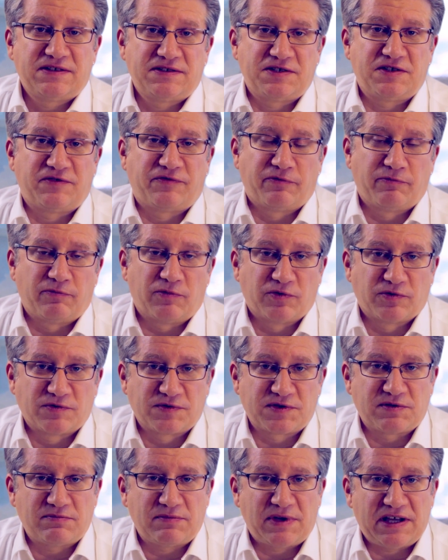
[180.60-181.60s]
the different
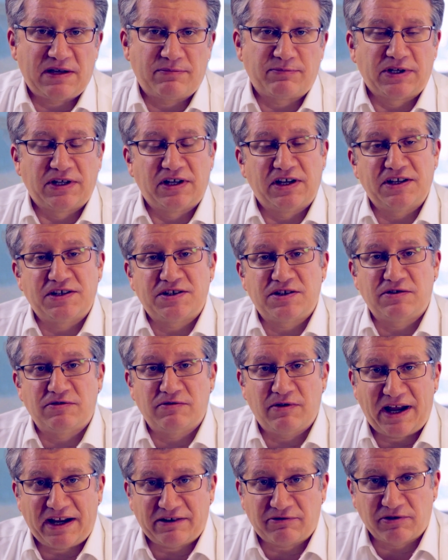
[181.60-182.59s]
rules that may apply
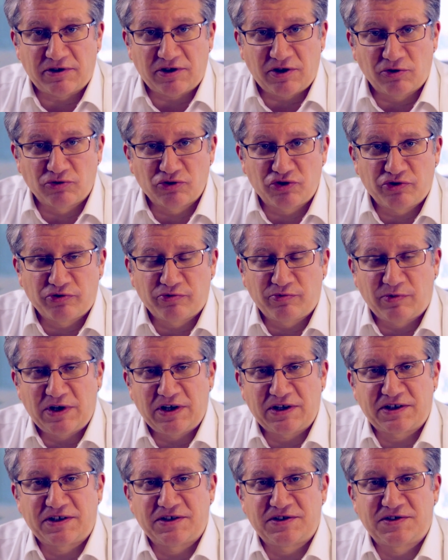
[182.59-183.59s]
to agricultural
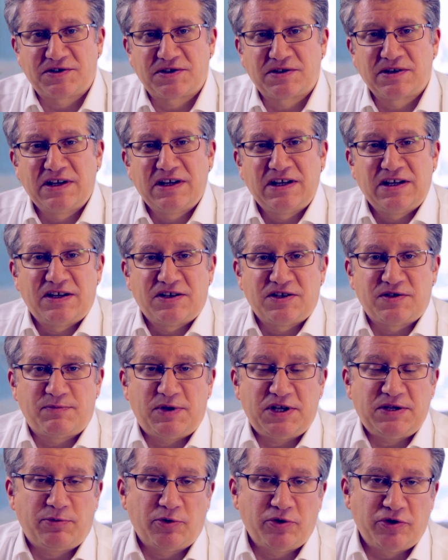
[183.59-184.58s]
workers, to
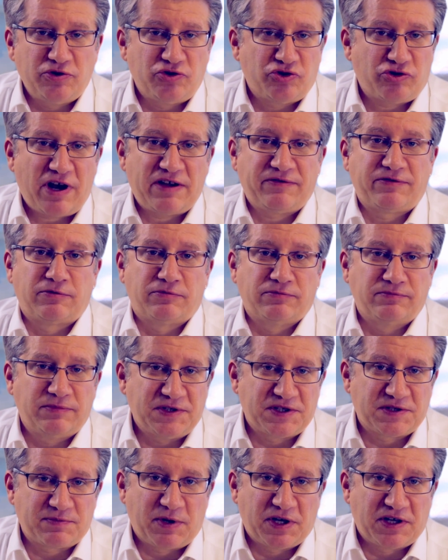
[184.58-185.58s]
people who travel
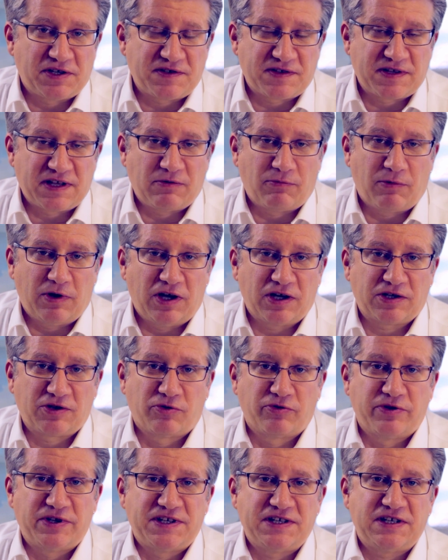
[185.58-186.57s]
as part of their work,
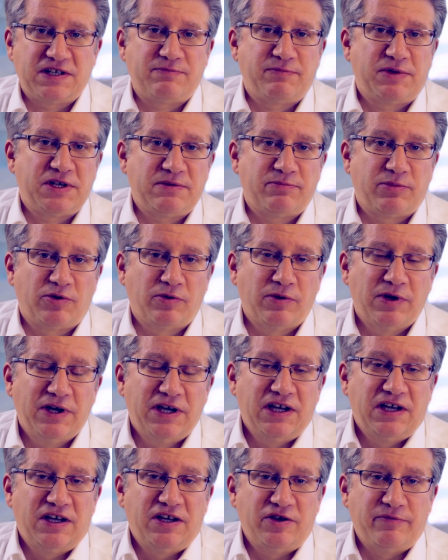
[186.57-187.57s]
or indeed people
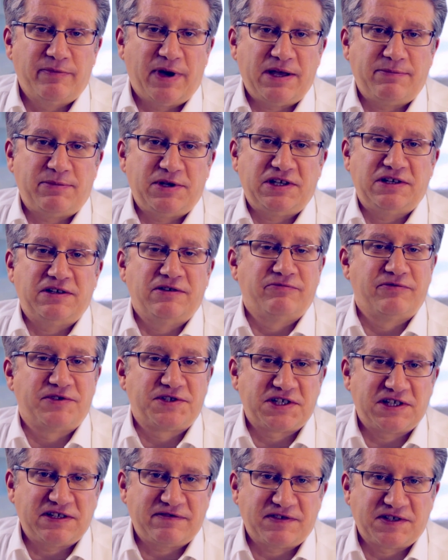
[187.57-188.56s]
who may be
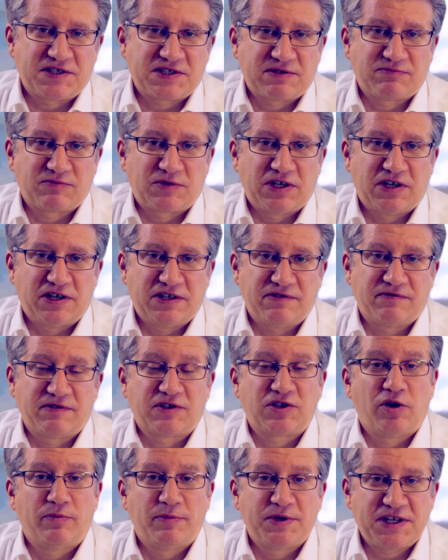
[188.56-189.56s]
receiving some kind of
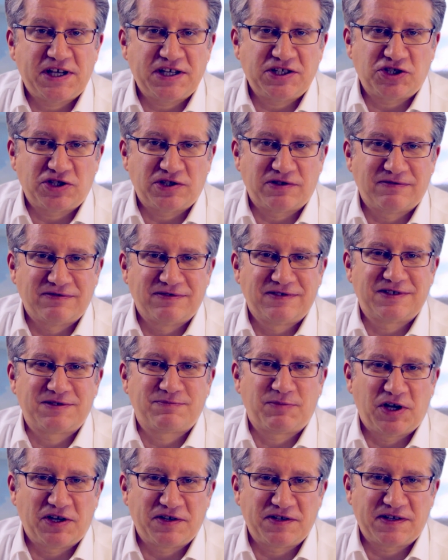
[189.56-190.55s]
accommodation as
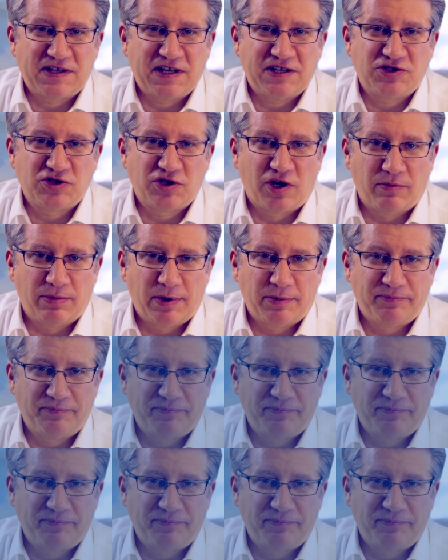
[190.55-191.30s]
part of their job.